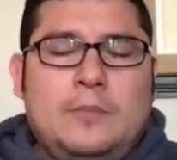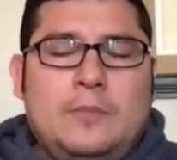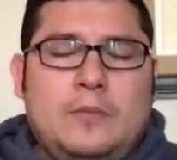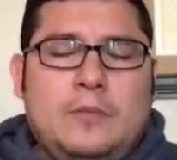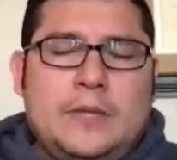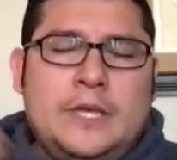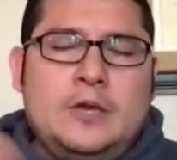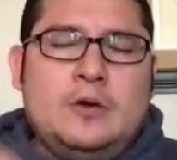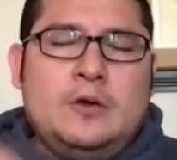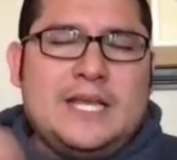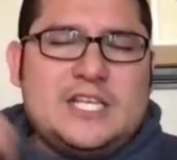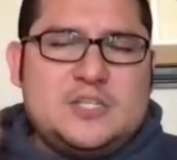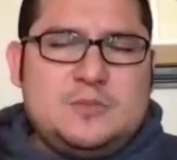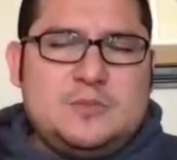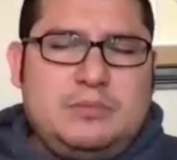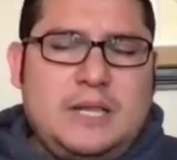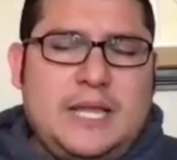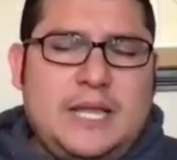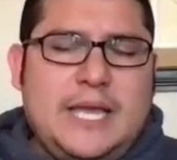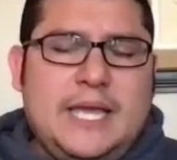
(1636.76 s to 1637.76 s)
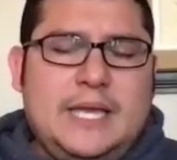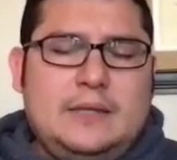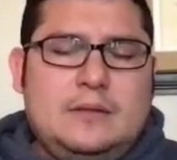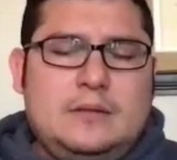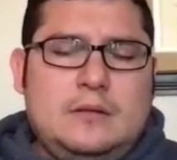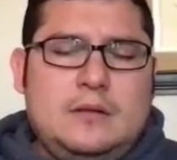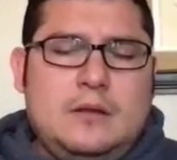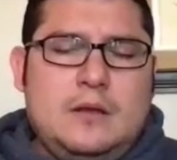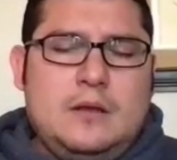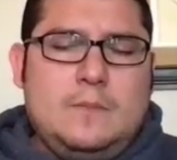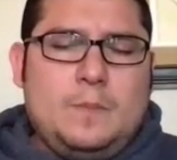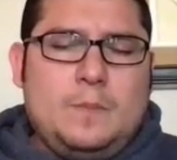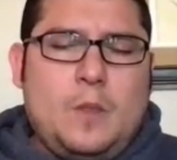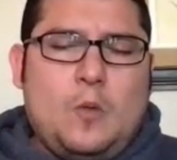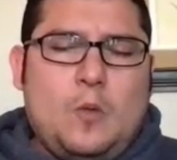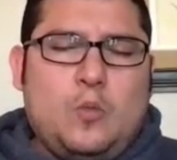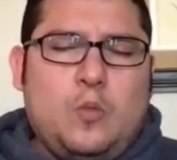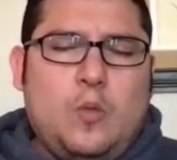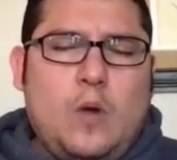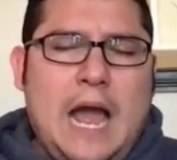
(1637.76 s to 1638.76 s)
he'll explain
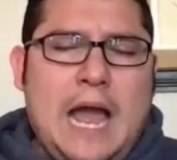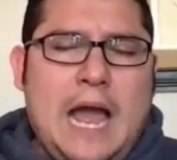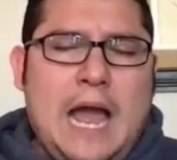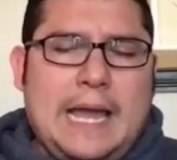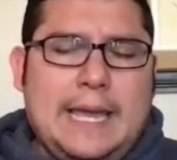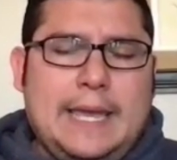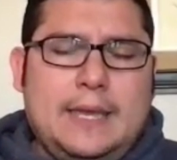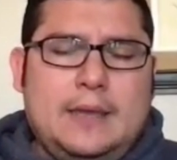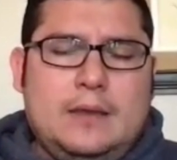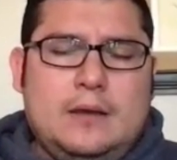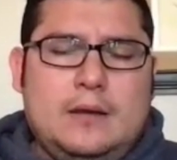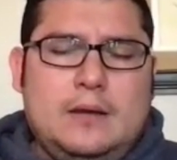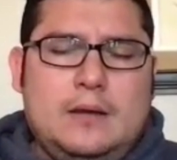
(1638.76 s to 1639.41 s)
why